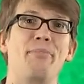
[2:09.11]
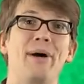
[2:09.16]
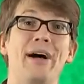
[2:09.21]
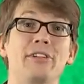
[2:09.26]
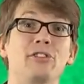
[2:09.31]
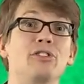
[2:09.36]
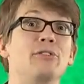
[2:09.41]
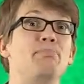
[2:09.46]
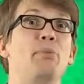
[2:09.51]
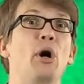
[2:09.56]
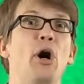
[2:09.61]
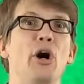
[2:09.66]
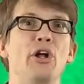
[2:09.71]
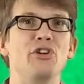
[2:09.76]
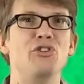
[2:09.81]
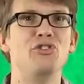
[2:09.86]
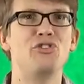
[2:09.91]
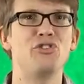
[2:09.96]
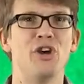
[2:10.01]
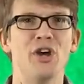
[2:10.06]
by
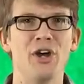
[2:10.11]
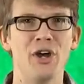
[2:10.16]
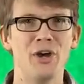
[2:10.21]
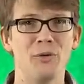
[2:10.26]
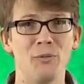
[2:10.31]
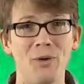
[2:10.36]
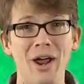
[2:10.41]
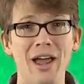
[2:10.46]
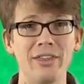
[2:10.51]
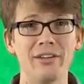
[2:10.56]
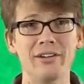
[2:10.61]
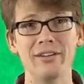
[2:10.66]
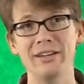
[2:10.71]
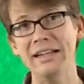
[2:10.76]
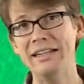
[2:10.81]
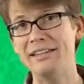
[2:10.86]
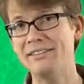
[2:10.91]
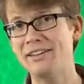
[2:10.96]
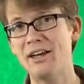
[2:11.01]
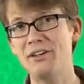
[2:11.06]
sponge. Rather,
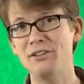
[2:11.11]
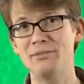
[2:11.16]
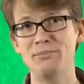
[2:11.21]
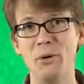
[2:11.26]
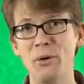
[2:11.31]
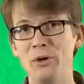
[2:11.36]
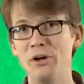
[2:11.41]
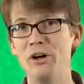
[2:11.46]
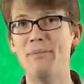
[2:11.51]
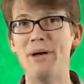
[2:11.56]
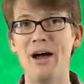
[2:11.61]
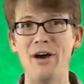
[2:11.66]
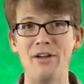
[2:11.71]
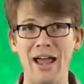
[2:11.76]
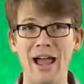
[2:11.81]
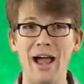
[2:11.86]
it says more about